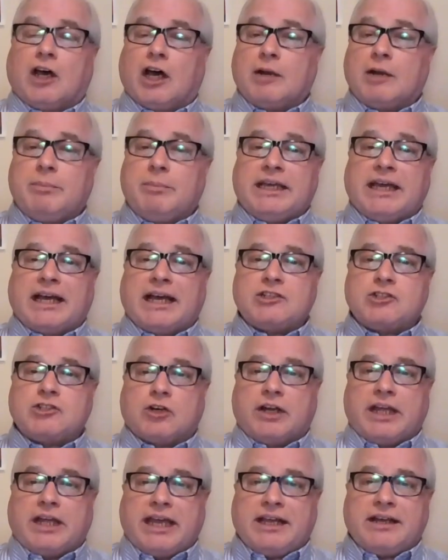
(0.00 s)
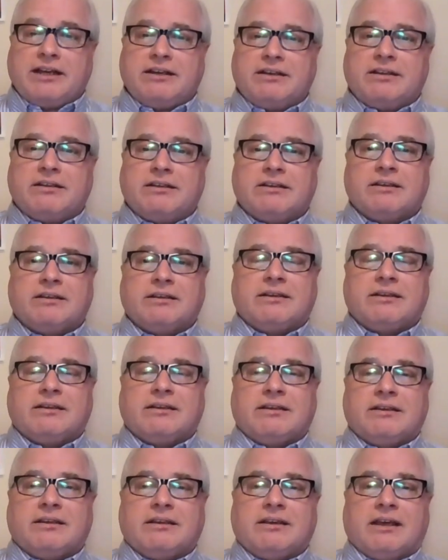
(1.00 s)
God be at your end
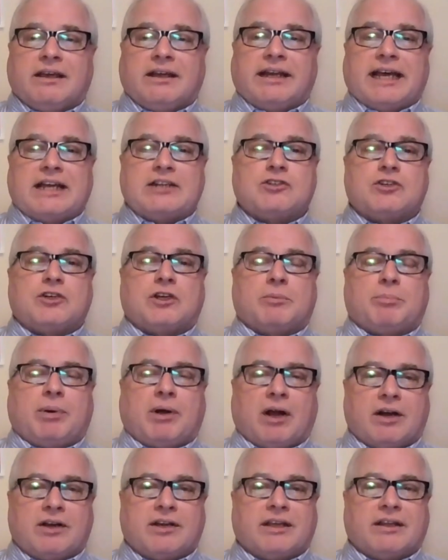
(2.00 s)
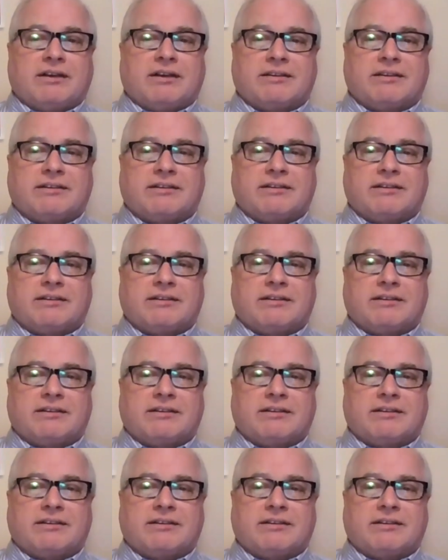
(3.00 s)
and at your departing.